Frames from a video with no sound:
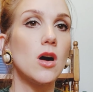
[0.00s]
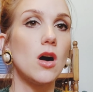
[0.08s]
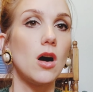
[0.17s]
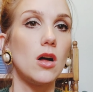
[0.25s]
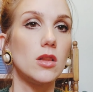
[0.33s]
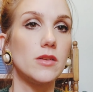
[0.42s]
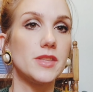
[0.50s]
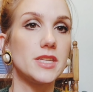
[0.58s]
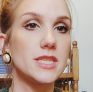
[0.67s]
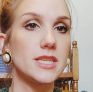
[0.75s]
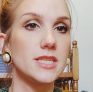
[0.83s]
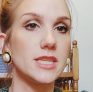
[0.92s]
All of
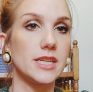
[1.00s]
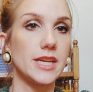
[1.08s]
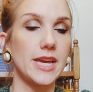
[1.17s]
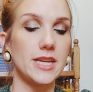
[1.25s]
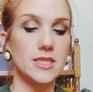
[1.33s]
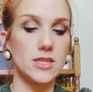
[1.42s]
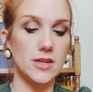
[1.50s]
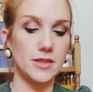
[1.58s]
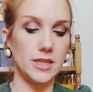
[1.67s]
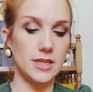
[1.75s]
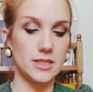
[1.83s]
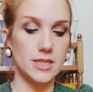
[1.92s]
this is encased on
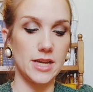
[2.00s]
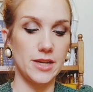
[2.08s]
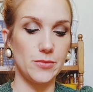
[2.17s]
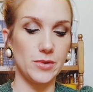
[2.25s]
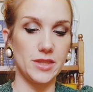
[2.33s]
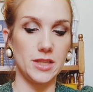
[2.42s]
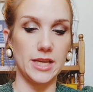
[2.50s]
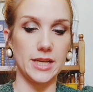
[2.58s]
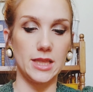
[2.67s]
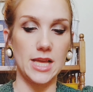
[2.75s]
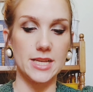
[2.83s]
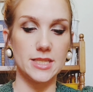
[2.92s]
the inside with the leg
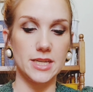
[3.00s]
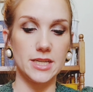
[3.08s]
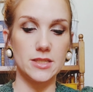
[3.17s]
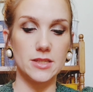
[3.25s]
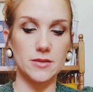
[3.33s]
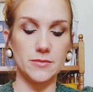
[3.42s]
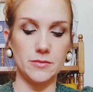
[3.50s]
elastics.